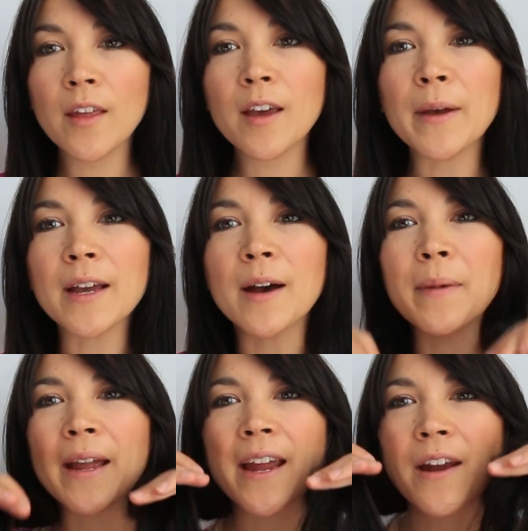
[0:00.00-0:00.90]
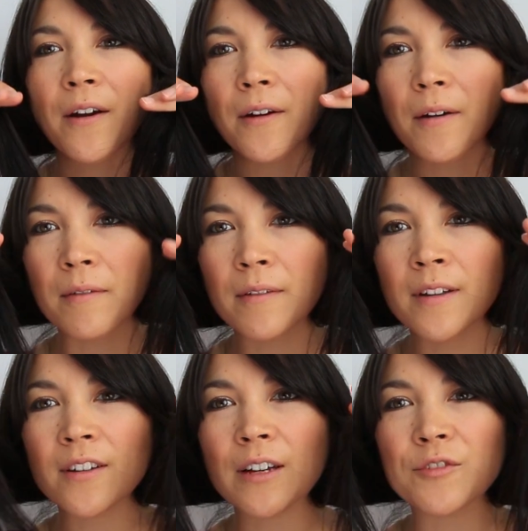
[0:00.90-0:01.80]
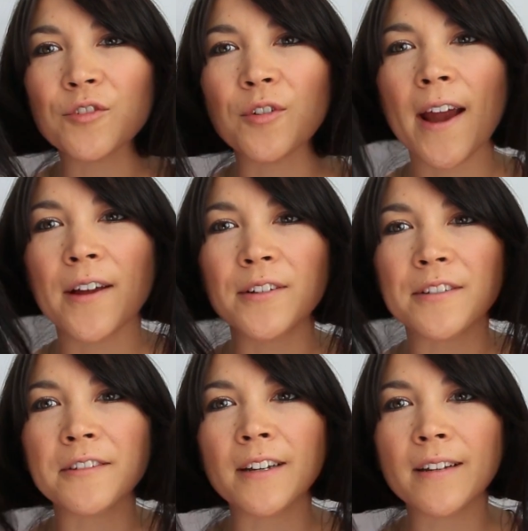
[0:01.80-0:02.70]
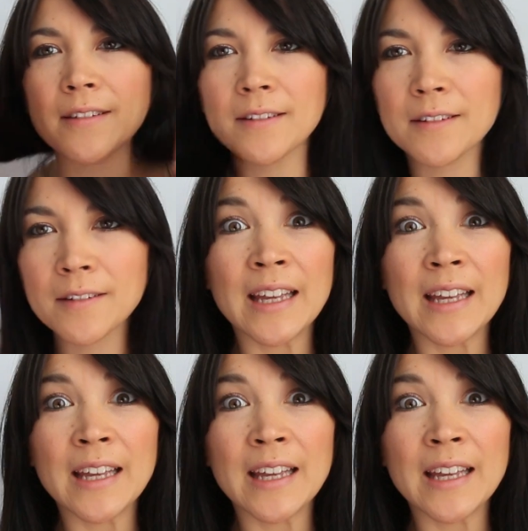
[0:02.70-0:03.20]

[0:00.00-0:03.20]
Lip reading: think I might cut my hair. Look how scraggles it is.